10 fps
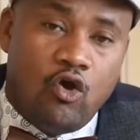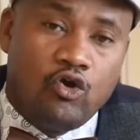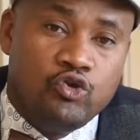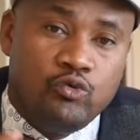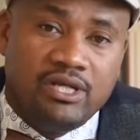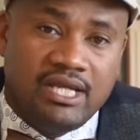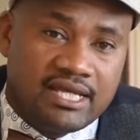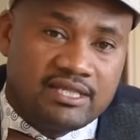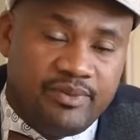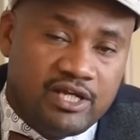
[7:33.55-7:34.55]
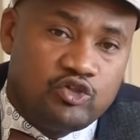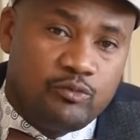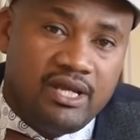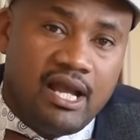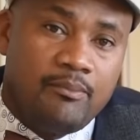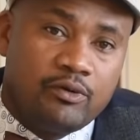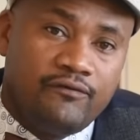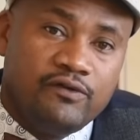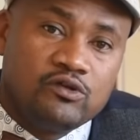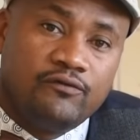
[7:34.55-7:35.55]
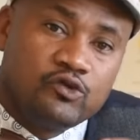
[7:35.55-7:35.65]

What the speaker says: or you will expect to make a profit of